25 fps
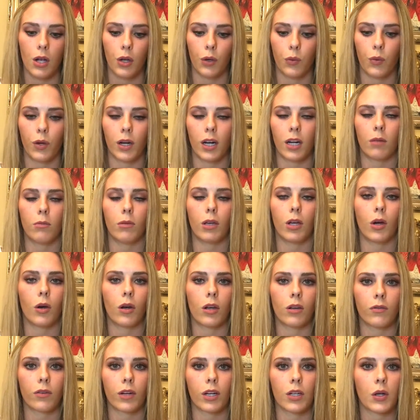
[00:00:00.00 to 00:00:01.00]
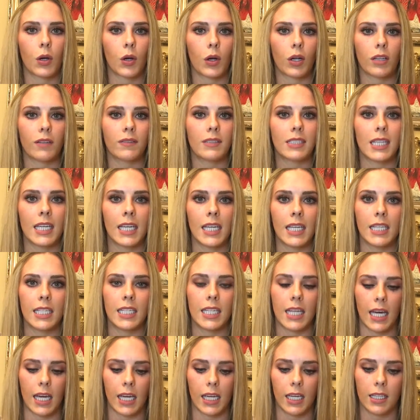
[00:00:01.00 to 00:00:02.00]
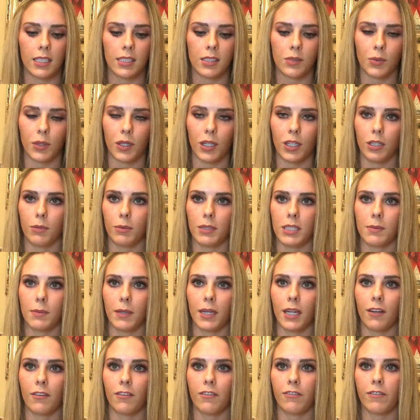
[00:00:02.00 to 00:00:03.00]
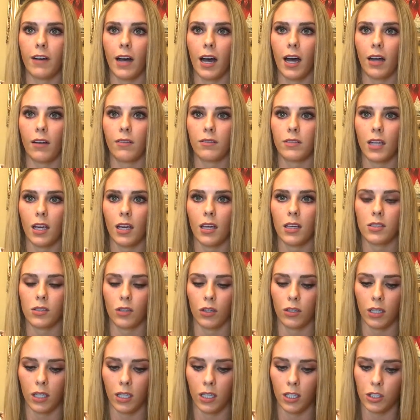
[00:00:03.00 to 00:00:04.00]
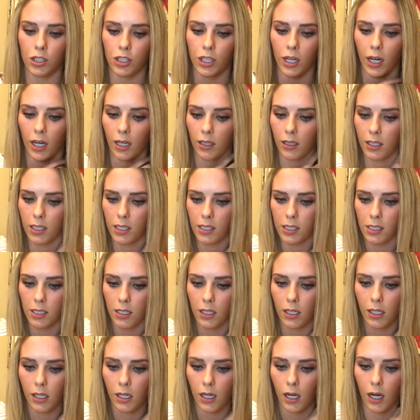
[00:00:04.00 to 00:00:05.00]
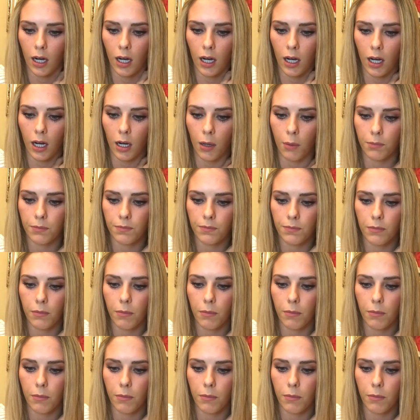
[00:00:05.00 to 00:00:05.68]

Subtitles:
We're going to be going for a total of 10 days. We're going to be spending 5 days on each island. Oahu